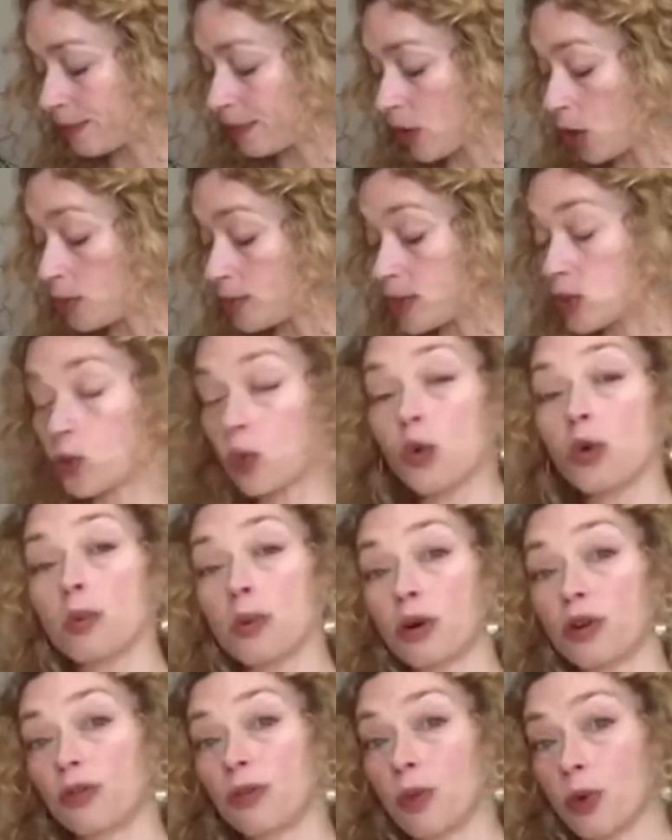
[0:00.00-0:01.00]
absorber
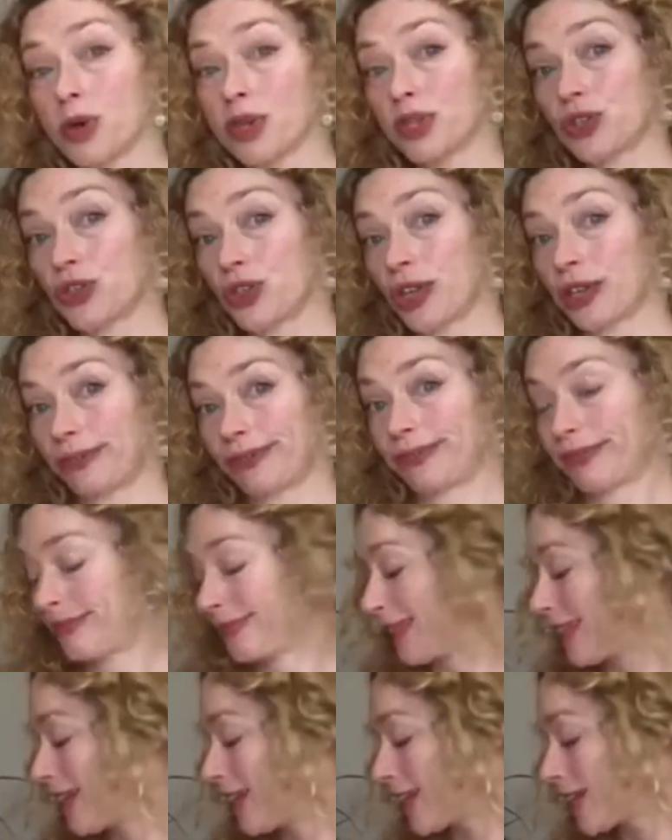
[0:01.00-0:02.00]
of moisture.
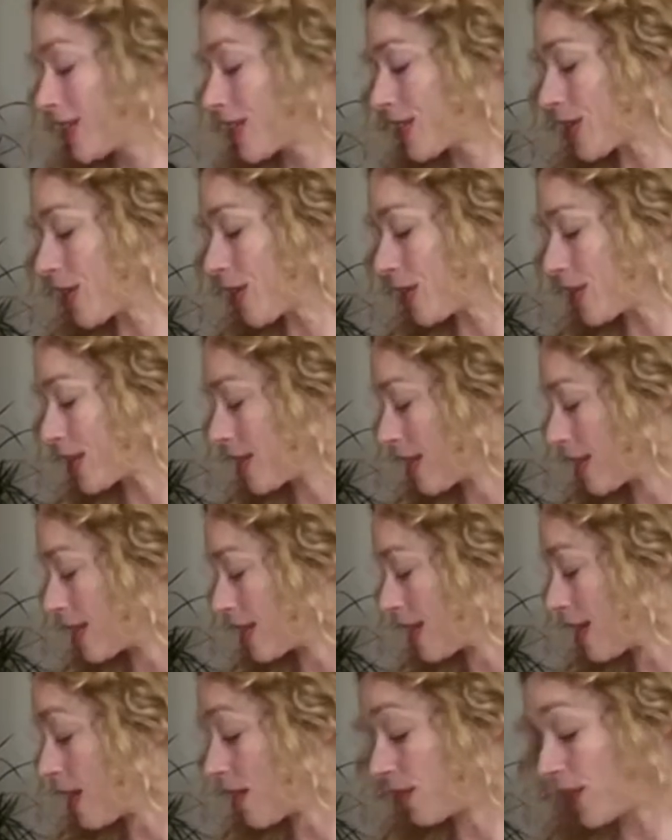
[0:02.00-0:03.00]
So it's a
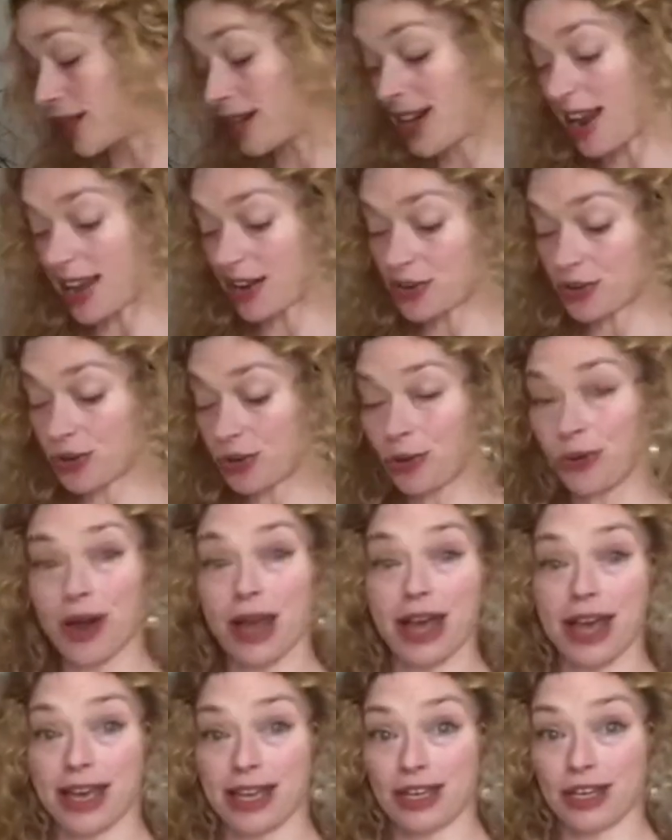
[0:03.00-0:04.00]
lovely natural
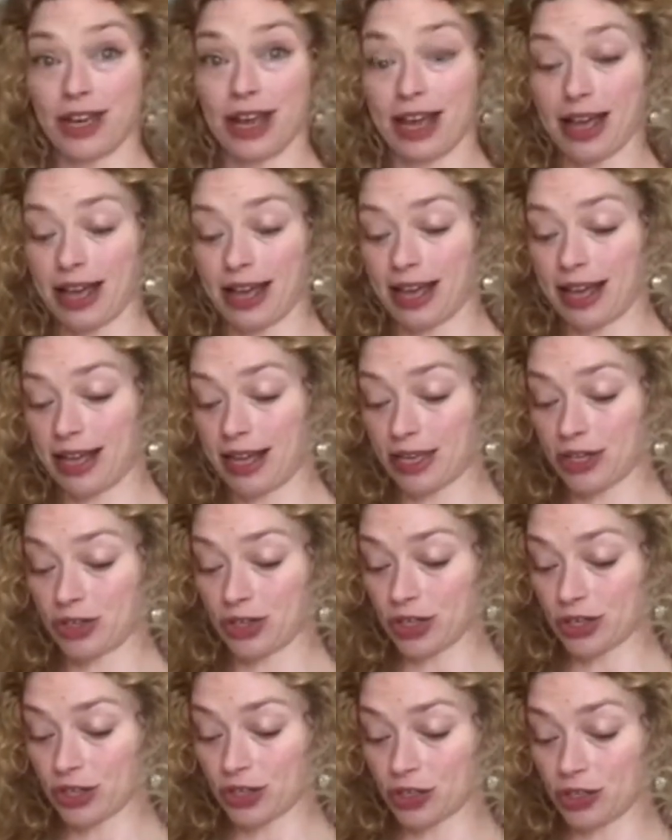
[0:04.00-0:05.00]
way
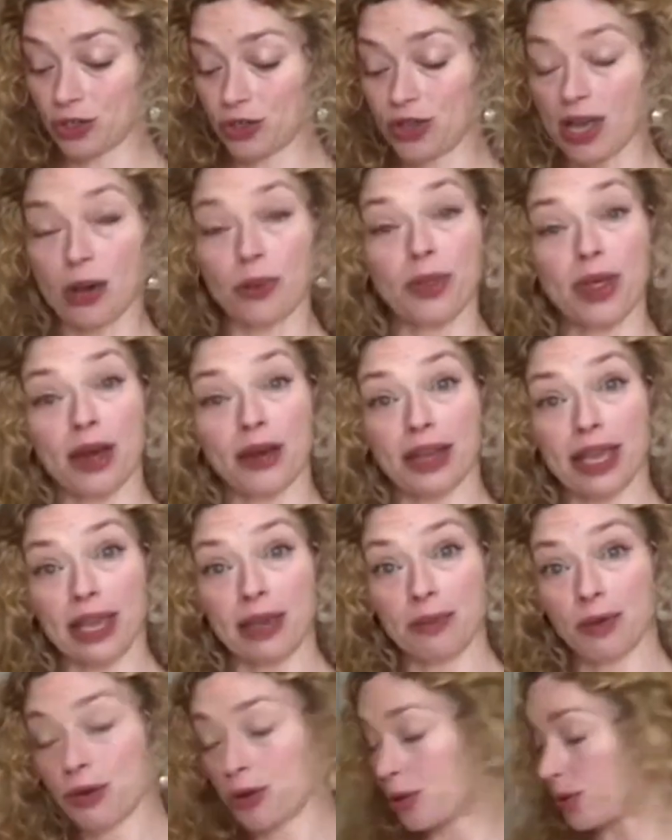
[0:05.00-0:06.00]
just to do that without
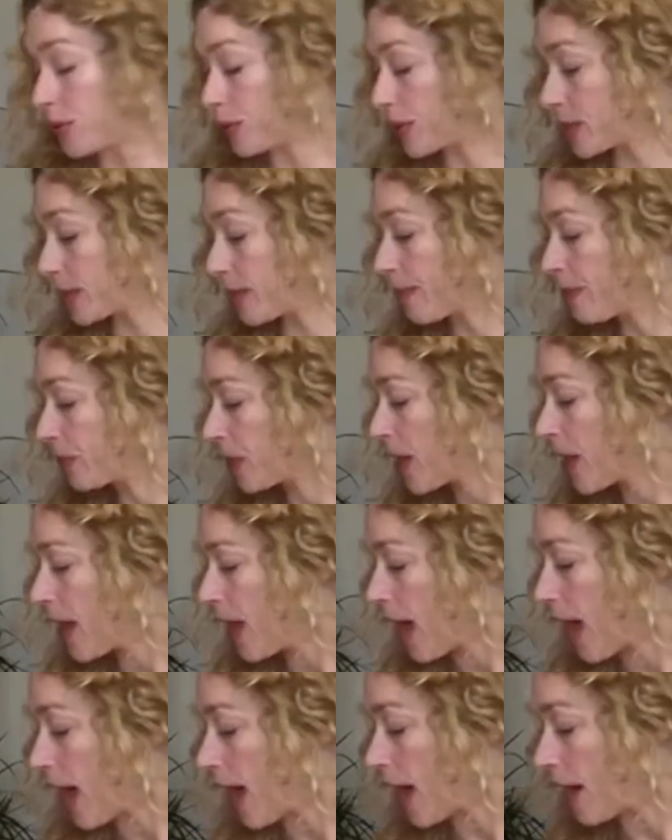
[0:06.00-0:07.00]
chemicals.
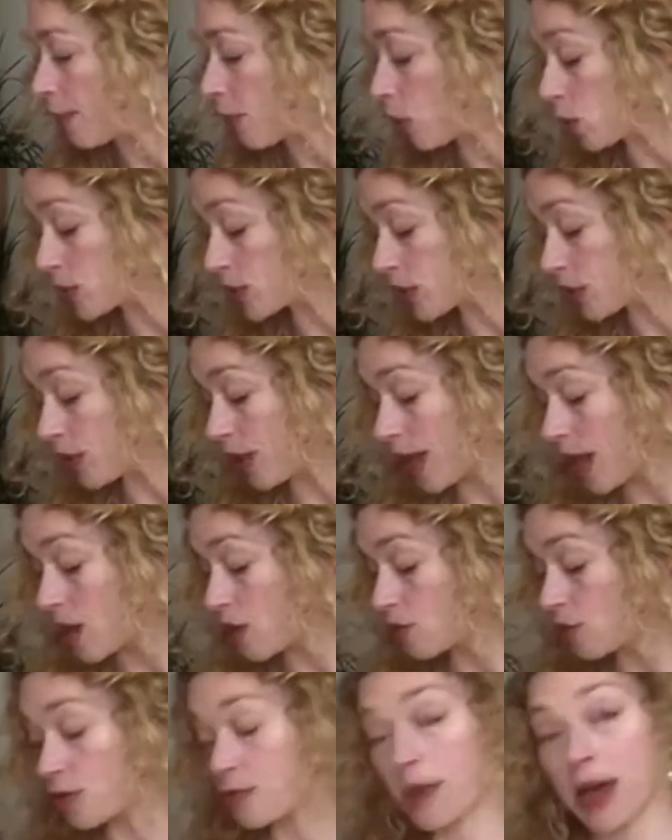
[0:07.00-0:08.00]
Also the
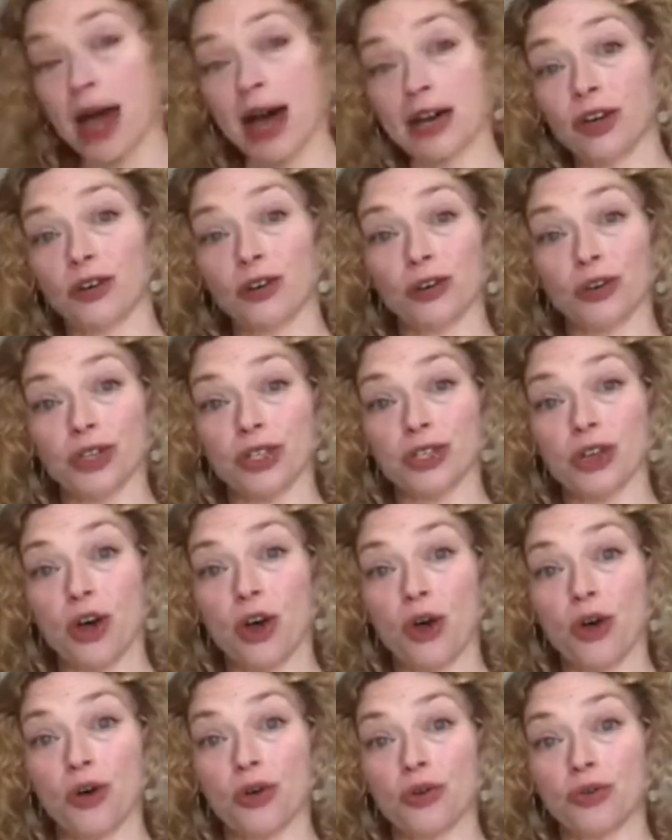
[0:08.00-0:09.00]
arrowroot powder on its
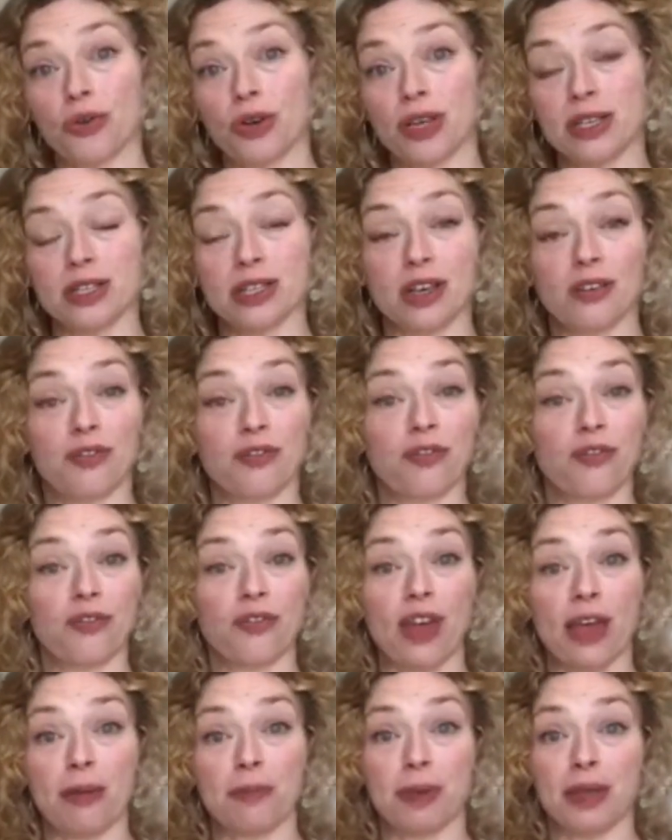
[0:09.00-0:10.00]
own is a
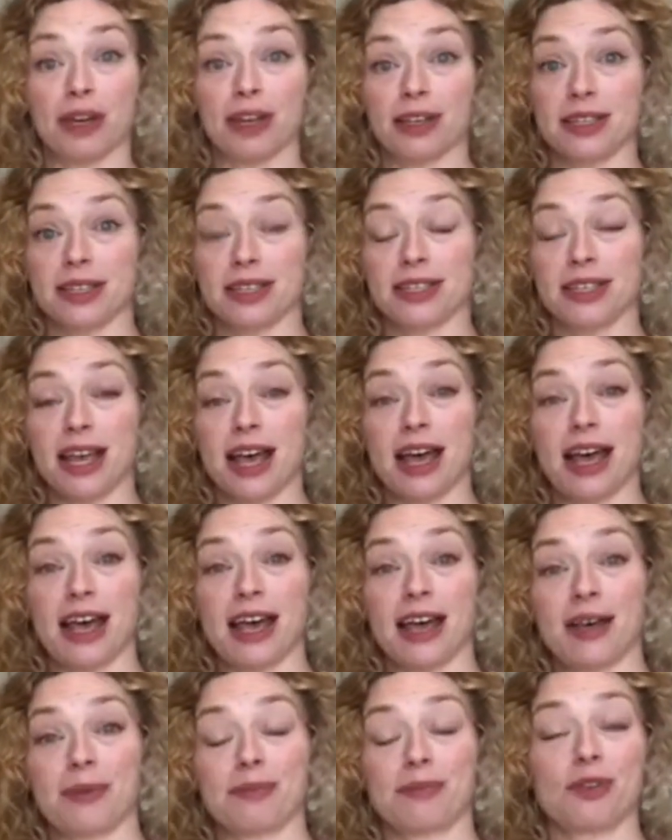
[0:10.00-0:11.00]
fabulous
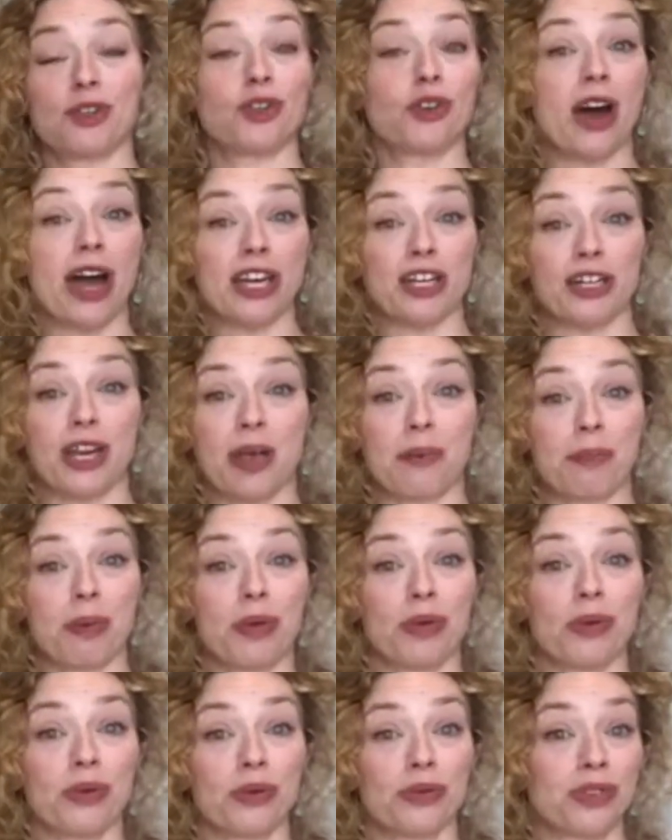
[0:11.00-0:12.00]
dry
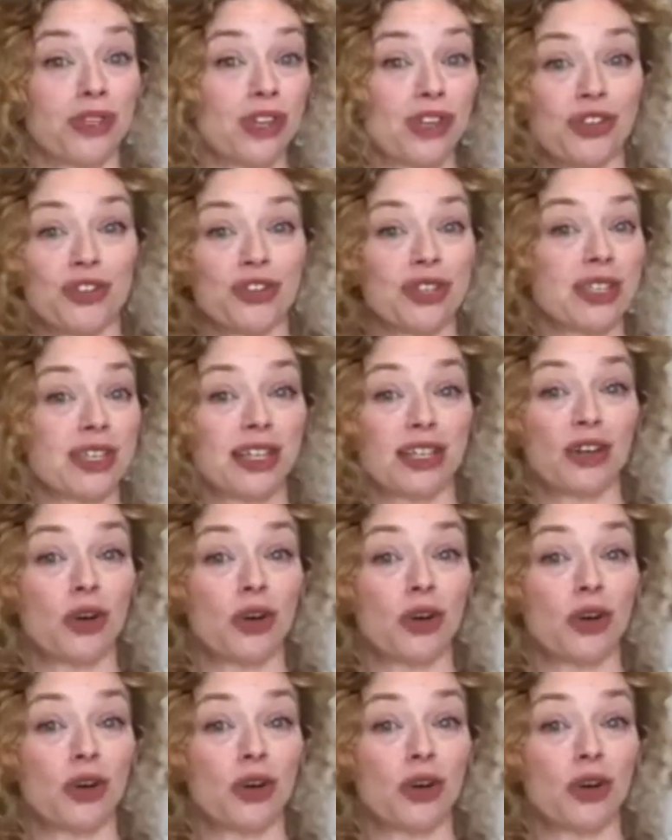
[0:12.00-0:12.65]
shampoo, so you can just get an